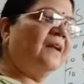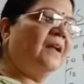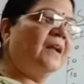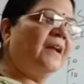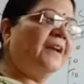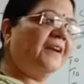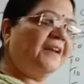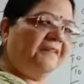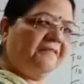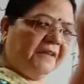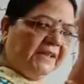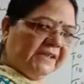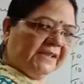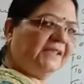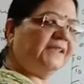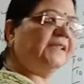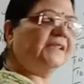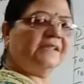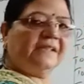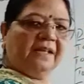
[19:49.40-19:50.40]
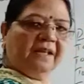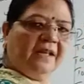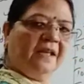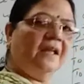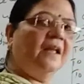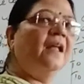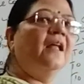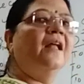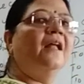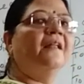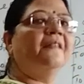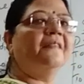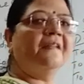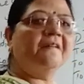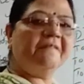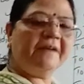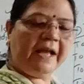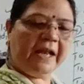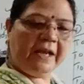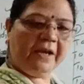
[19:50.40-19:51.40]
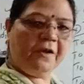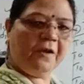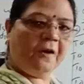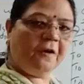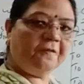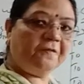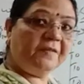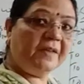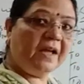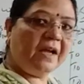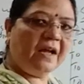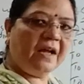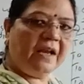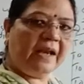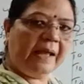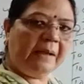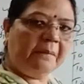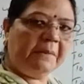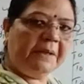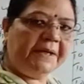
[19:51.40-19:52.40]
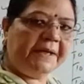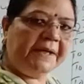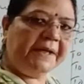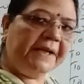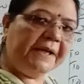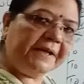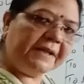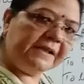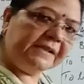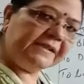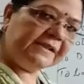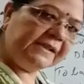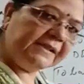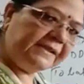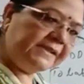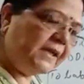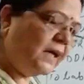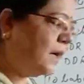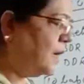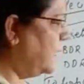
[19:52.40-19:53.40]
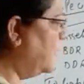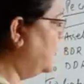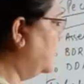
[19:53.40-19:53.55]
Reverse. The value of the liability decreases here,